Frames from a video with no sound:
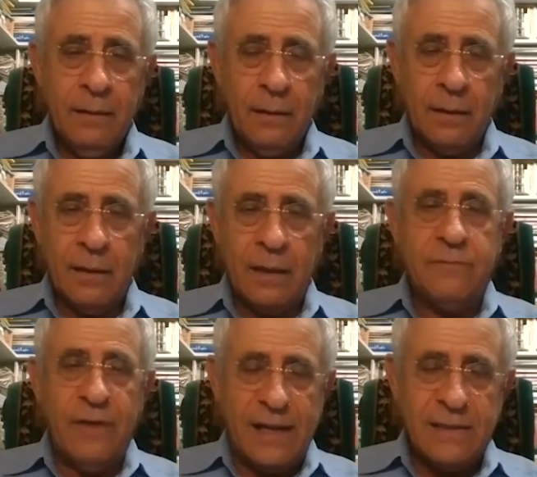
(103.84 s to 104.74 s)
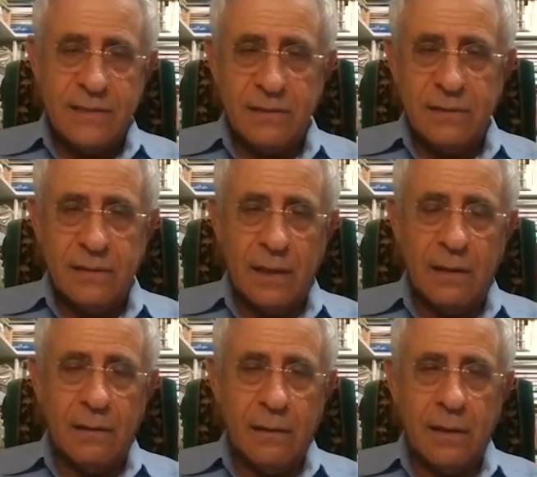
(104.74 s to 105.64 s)
uh, advance in
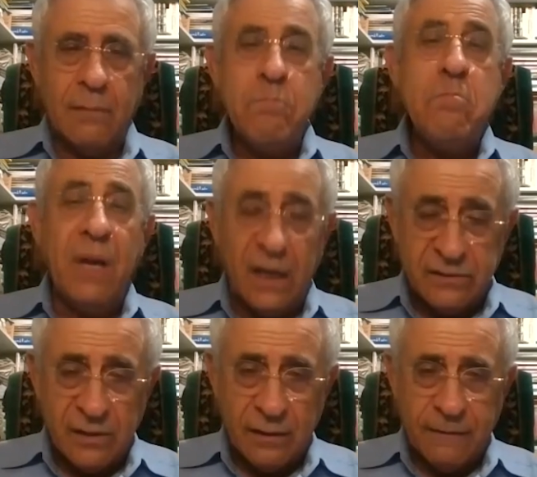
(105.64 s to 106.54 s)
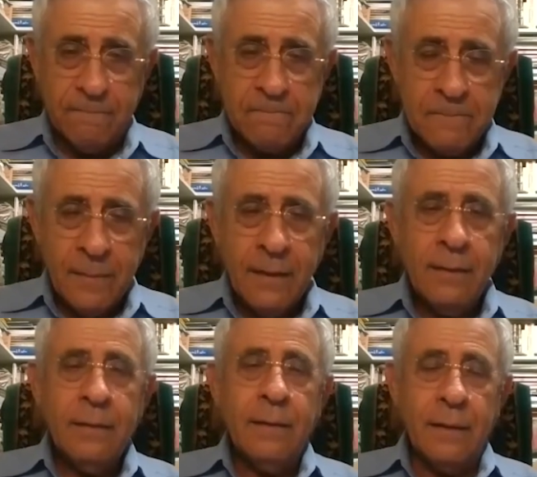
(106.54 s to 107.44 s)
their uh, military
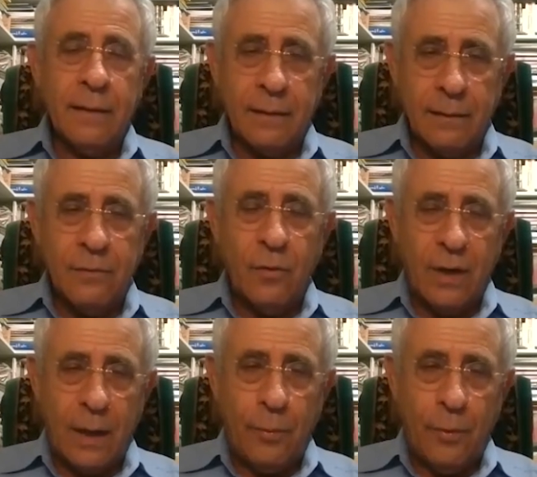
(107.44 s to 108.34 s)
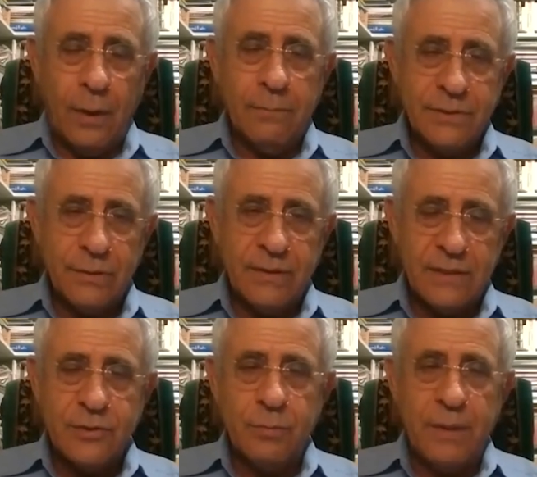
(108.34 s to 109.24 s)
uh, nuclear program. So
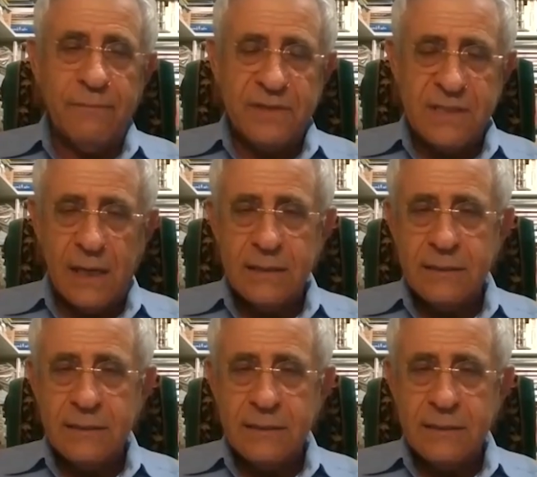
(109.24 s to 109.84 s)
this should be emphasized.